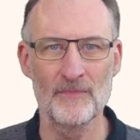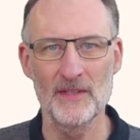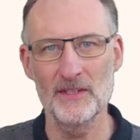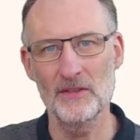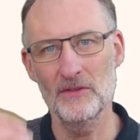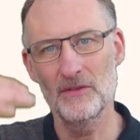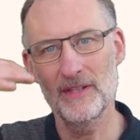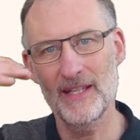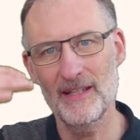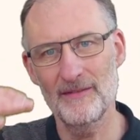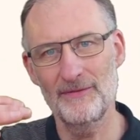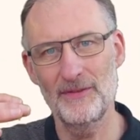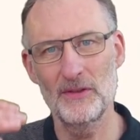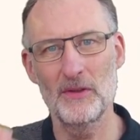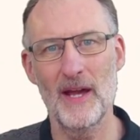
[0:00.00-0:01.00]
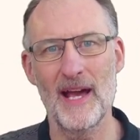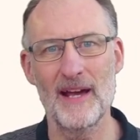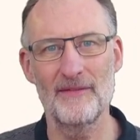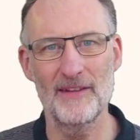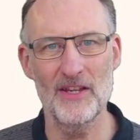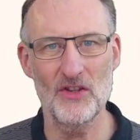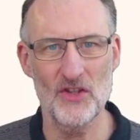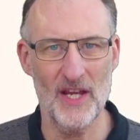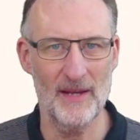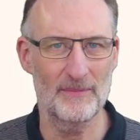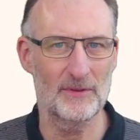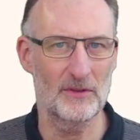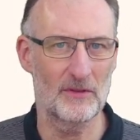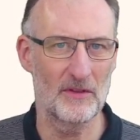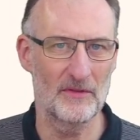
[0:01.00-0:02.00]
So if you have a
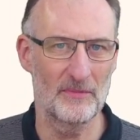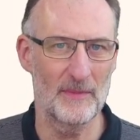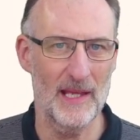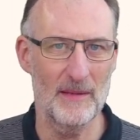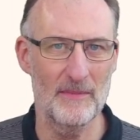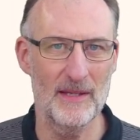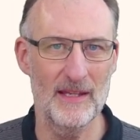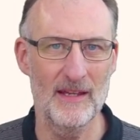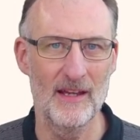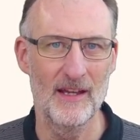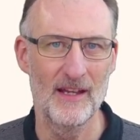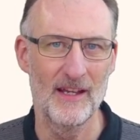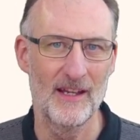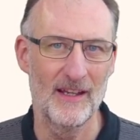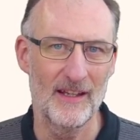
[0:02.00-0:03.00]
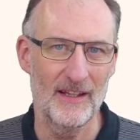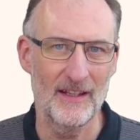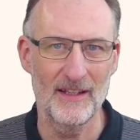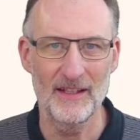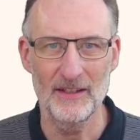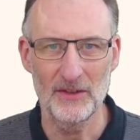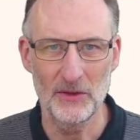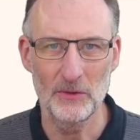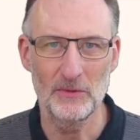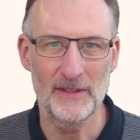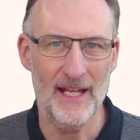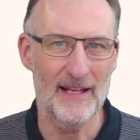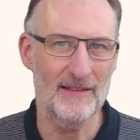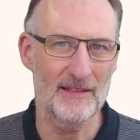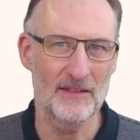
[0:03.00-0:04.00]
chapter of maybe
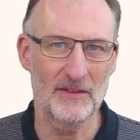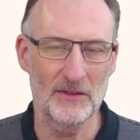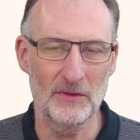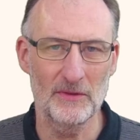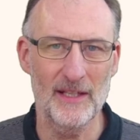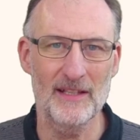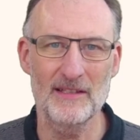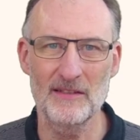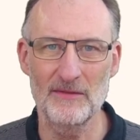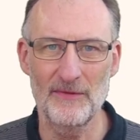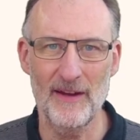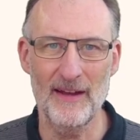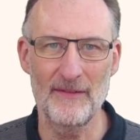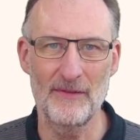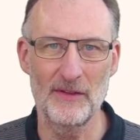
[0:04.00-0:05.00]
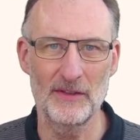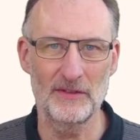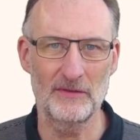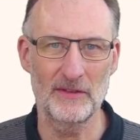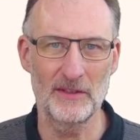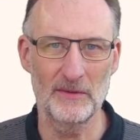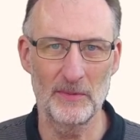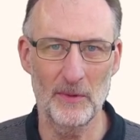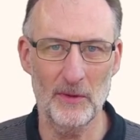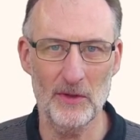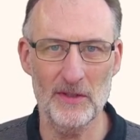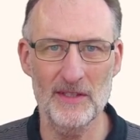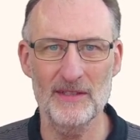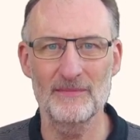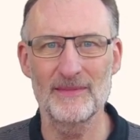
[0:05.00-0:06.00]
2,000-2,500
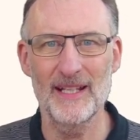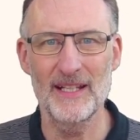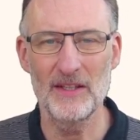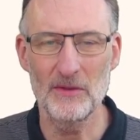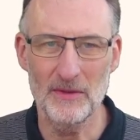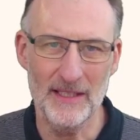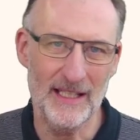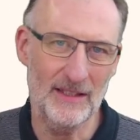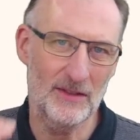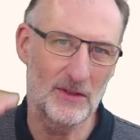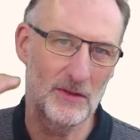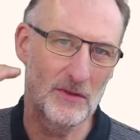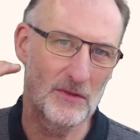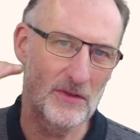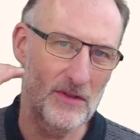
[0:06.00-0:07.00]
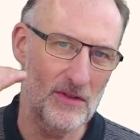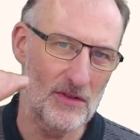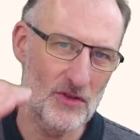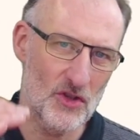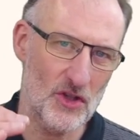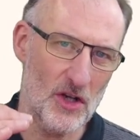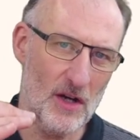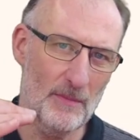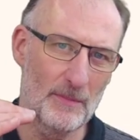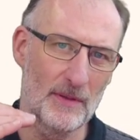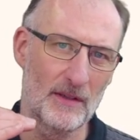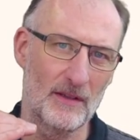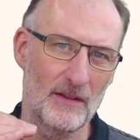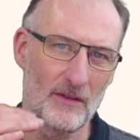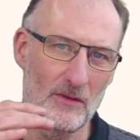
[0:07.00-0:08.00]
words, then you need to
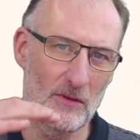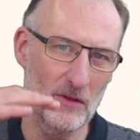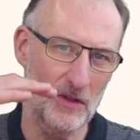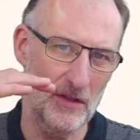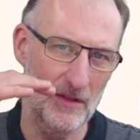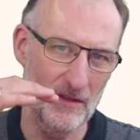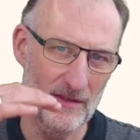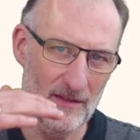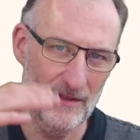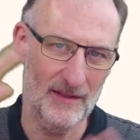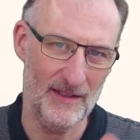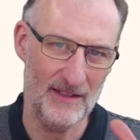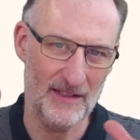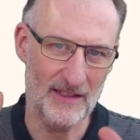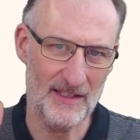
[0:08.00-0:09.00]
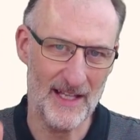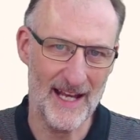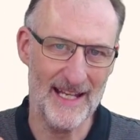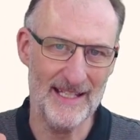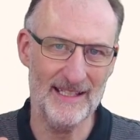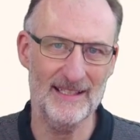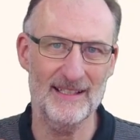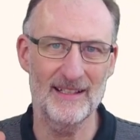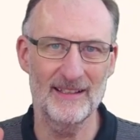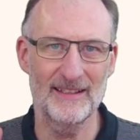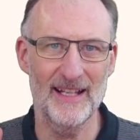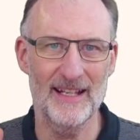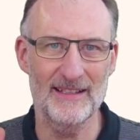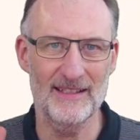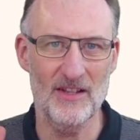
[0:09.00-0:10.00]
chop or slice
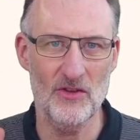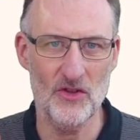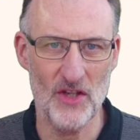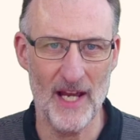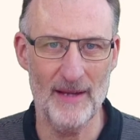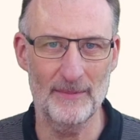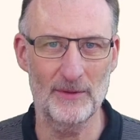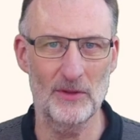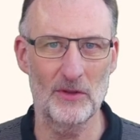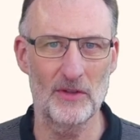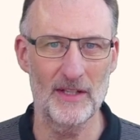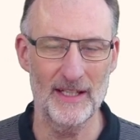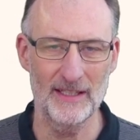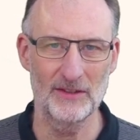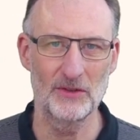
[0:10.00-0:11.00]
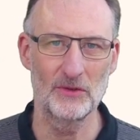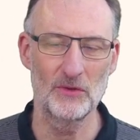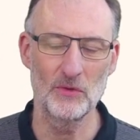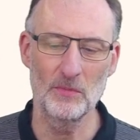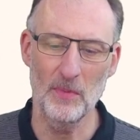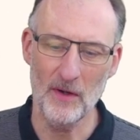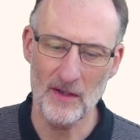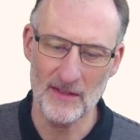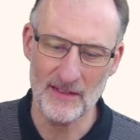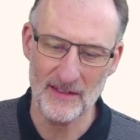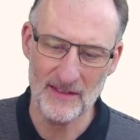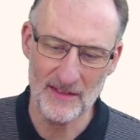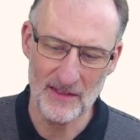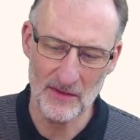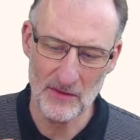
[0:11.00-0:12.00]
that chapter into two parts.
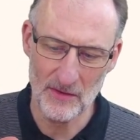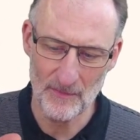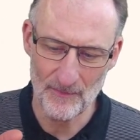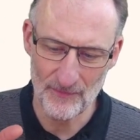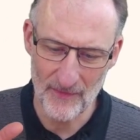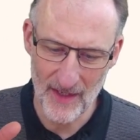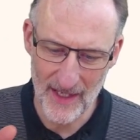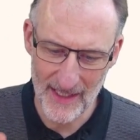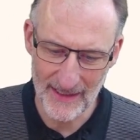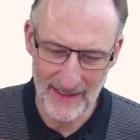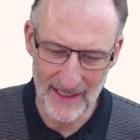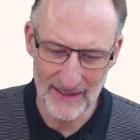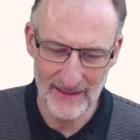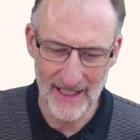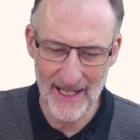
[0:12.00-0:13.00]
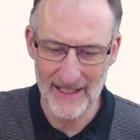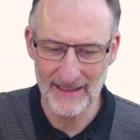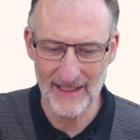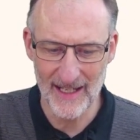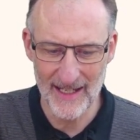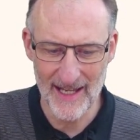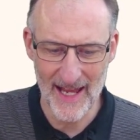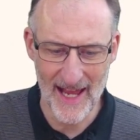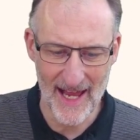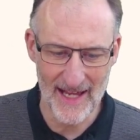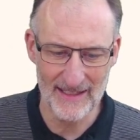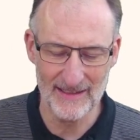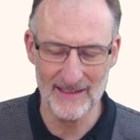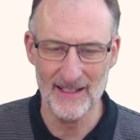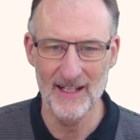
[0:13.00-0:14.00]
So I did that. I
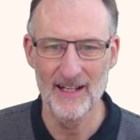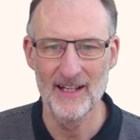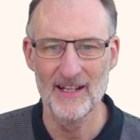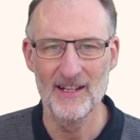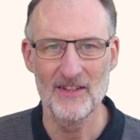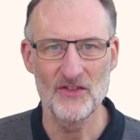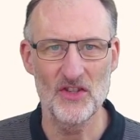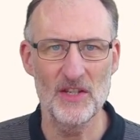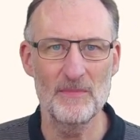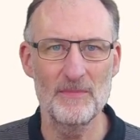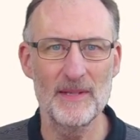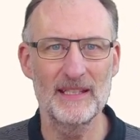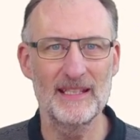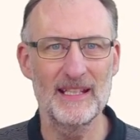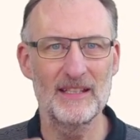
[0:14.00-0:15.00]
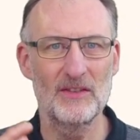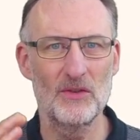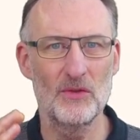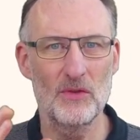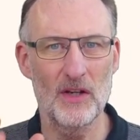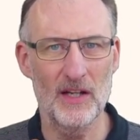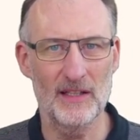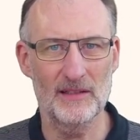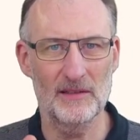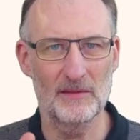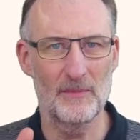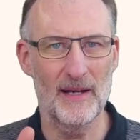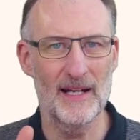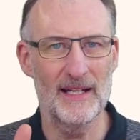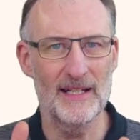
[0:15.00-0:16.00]
asked GPT to cut
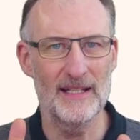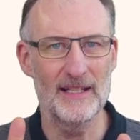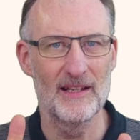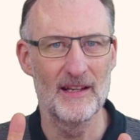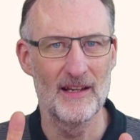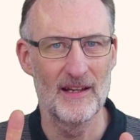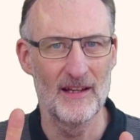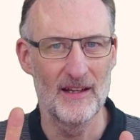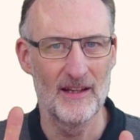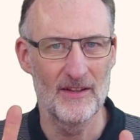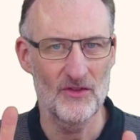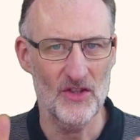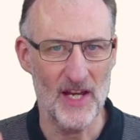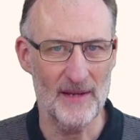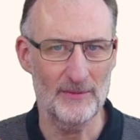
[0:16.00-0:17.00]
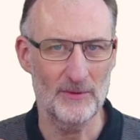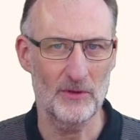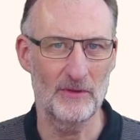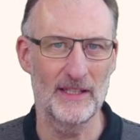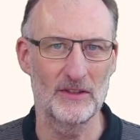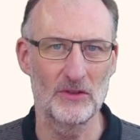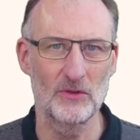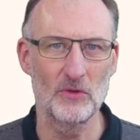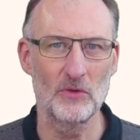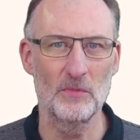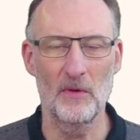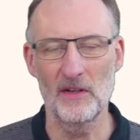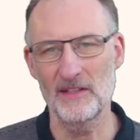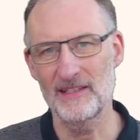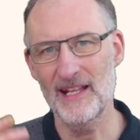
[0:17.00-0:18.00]
my chapter into two parts.